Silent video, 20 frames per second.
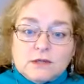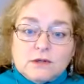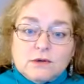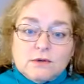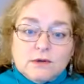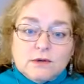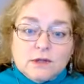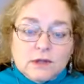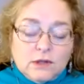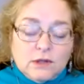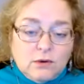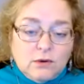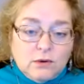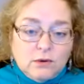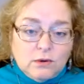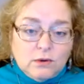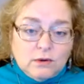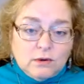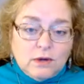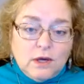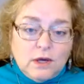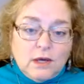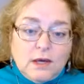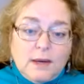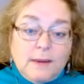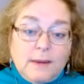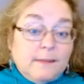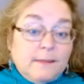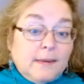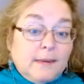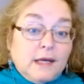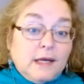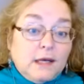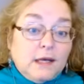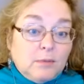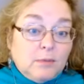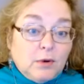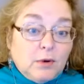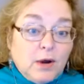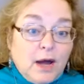your
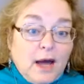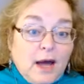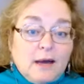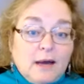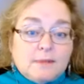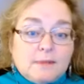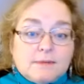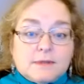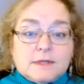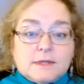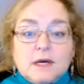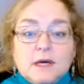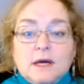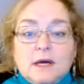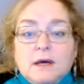money, perhaps,